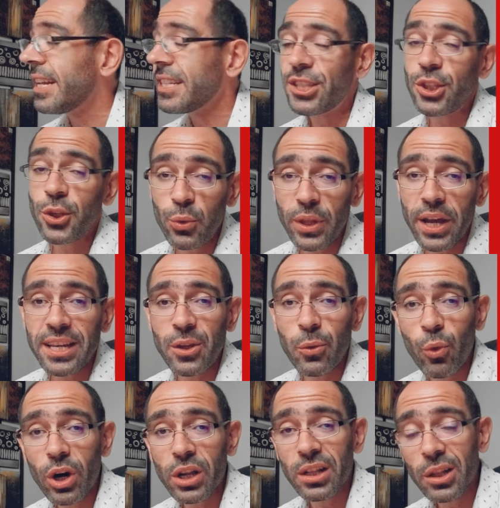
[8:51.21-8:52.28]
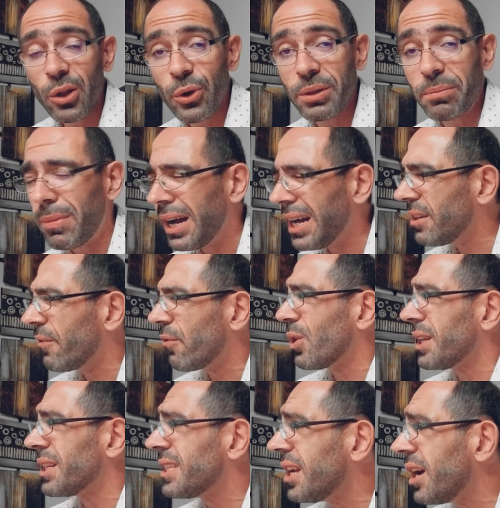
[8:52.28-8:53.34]
That's $291 a loaded mile
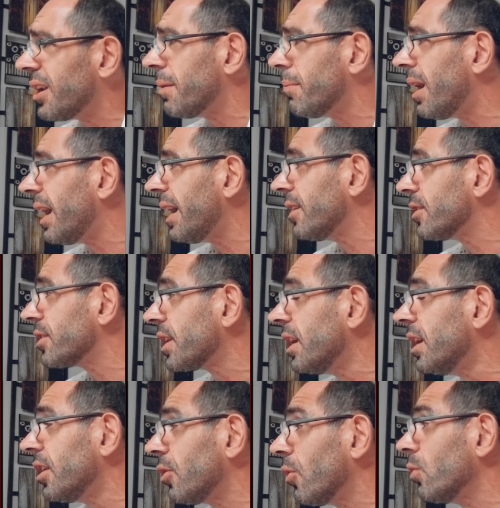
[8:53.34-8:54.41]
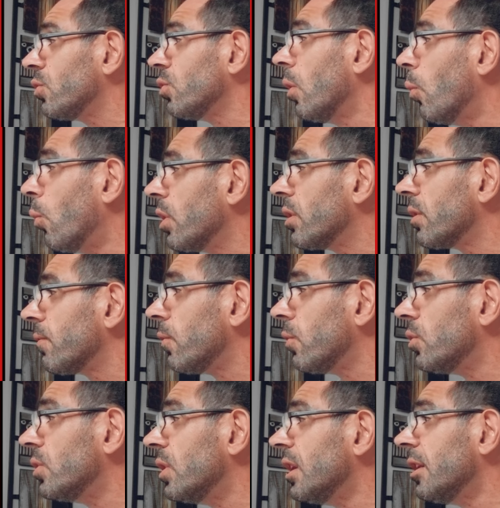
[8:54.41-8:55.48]
for a ton of miles, going to a
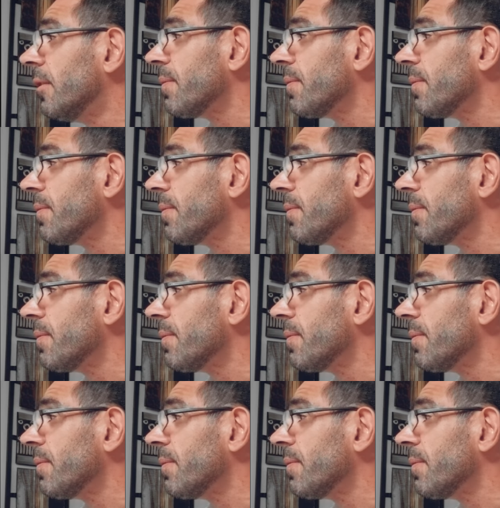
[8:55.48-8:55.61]
wonderful,